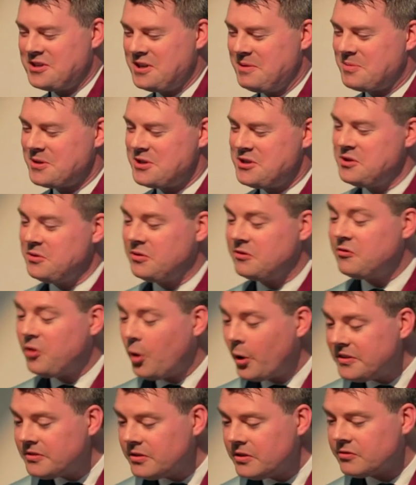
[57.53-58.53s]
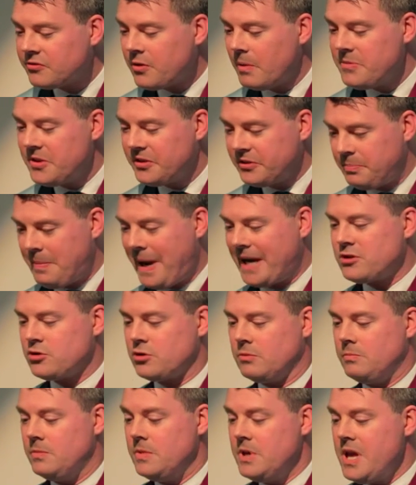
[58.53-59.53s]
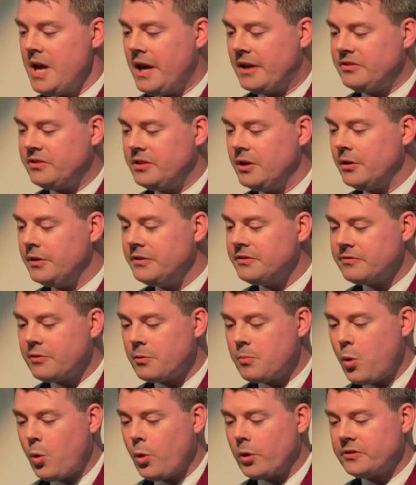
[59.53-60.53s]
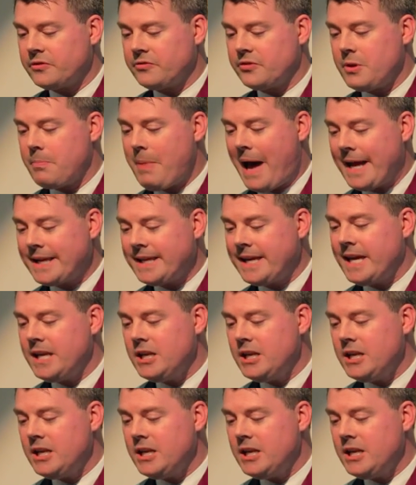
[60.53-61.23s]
She produced Voices from the Spectrum, a series of reports for the Pat